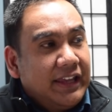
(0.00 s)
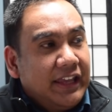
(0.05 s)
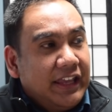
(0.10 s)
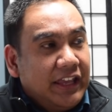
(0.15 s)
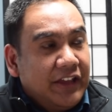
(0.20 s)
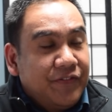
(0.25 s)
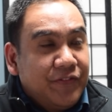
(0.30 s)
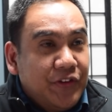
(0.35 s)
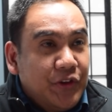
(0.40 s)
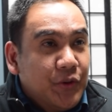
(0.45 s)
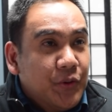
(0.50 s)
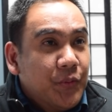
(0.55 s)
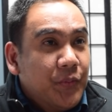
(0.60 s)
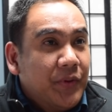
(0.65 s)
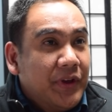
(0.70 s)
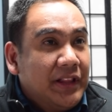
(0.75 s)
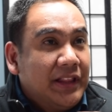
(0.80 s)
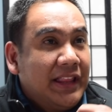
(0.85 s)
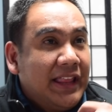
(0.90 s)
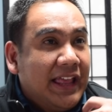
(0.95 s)
if you
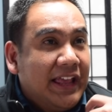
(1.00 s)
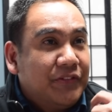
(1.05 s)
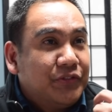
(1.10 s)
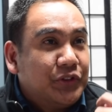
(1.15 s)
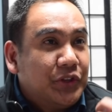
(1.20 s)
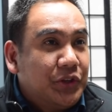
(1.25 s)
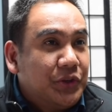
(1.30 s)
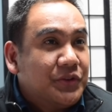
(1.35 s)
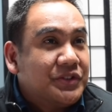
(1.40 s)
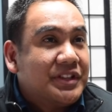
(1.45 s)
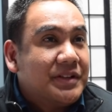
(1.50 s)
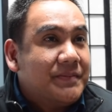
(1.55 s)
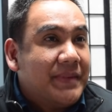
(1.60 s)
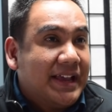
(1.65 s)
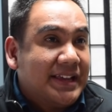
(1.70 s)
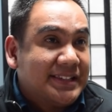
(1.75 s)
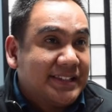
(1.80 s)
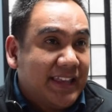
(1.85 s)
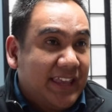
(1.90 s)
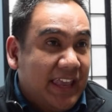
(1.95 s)
will have to use the
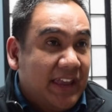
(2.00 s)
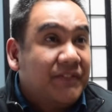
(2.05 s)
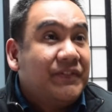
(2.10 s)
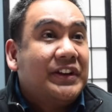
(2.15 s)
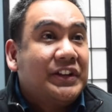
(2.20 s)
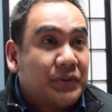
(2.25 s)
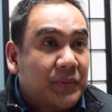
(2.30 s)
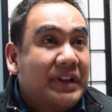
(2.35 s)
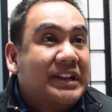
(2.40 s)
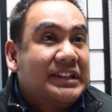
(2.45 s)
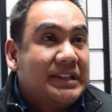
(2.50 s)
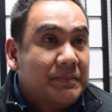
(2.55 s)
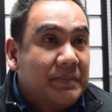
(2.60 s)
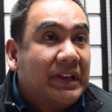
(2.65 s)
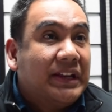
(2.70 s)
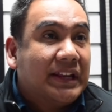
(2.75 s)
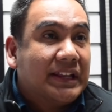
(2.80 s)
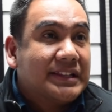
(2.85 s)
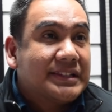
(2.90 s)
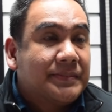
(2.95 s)
mask every 20
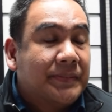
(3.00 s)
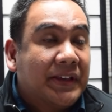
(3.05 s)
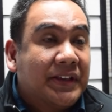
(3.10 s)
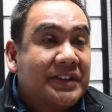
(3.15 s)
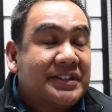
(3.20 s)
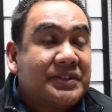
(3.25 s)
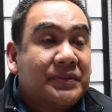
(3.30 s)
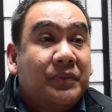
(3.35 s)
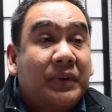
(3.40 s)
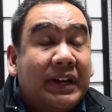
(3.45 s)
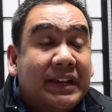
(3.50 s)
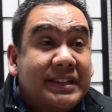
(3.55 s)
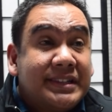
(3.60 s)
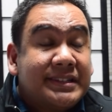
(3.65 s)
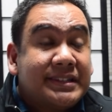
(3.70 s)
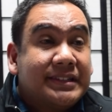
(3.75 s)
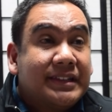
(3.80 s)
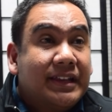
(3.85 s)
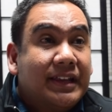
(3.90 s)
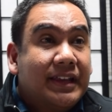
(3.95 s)
minutes, because
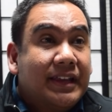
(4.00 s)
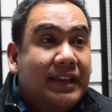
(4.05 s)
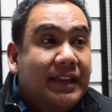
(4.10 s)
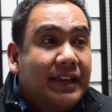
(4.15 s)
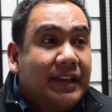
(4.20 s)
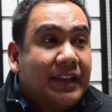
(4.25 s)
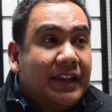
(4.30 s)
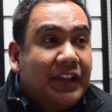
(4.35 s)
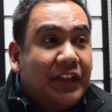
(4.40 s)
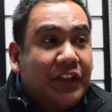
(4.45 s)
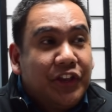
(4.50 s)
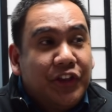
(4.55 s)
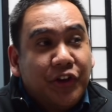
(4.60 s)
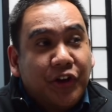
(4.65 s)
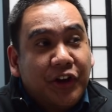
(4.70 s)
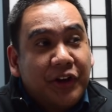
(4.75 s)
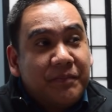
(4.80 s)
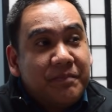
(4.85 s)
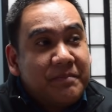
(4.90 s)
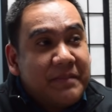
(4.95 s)
once
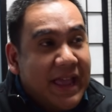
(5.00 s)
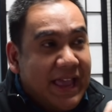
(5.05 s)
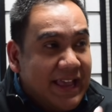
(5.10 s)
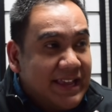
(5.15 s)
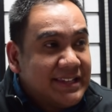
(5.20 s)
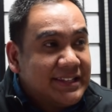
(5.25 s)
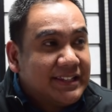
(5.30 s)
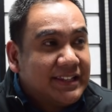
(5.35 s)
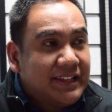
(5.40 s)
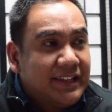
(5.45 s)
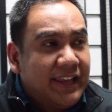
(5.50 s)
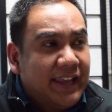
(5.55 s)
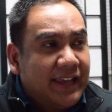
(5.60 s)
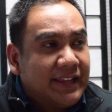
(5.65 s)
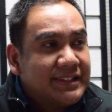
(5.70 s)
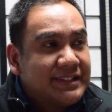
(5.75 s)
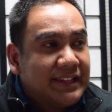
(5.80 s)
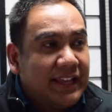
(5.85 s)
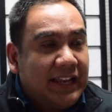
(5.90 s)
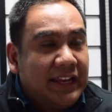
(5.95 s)
your mask
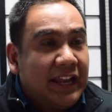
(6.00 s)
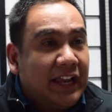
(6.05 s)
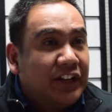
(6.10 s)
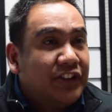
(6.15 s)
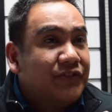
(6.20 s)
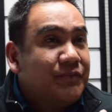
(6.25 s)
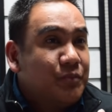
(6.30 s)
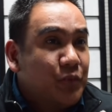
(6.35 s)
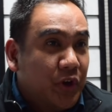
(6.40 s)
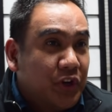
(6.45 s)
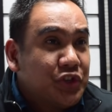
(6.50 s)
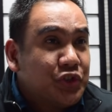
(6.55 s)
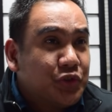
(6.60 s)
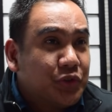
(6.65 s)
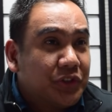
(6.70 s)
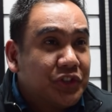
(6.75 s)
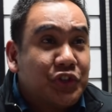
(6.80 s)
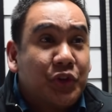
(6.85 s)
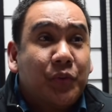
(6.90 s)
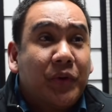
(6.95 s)
gets a lot of
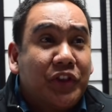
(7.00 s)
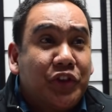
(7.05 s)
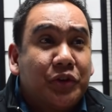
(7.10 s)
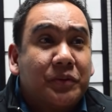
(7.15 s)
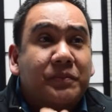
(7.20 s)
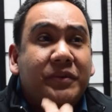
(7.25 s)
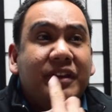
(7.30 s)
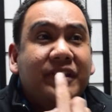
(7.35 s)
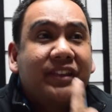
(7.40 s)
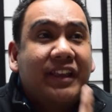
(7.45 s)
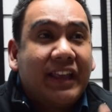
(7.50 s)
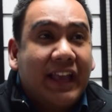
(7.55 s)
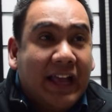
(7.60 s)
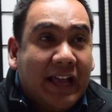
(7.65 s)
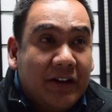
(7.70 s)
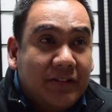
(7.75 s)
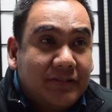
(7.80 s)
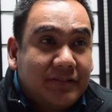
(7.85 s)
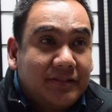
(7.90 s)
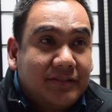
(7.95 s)
moisture, so when you're breathing
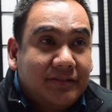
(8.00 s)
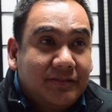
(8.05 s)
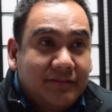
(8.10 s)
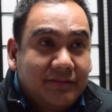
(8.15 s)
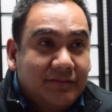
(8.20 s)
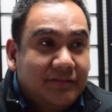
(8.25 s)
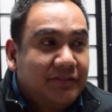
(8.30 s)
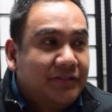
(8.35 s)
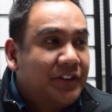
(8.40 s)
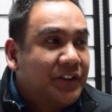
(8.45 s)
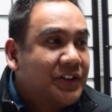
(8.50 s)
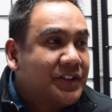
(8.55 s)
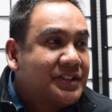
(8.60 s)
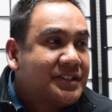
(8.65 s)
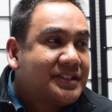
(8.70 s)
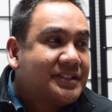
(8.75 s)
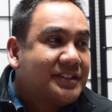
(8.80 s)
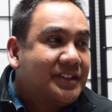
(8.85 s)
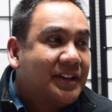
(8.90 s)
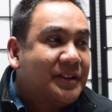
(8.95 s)
out,
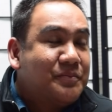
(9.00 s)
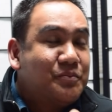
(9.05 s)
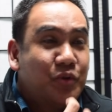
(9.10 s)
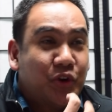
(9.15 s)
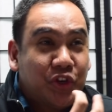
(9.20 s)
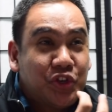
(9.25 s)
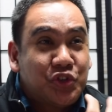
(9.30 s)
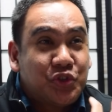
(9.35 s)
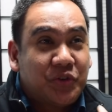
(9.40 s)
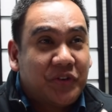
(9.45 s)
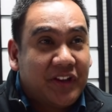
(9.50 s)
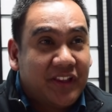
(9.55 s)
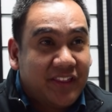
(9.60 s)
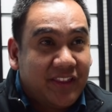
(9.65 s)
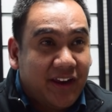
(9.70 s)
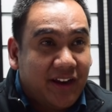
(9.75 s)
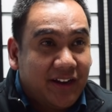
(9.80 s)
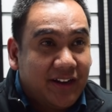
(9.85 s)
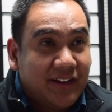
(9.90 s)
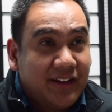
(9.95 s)
there's moisture in
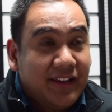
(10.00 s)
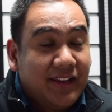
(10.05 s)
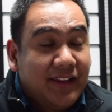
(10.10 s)
there.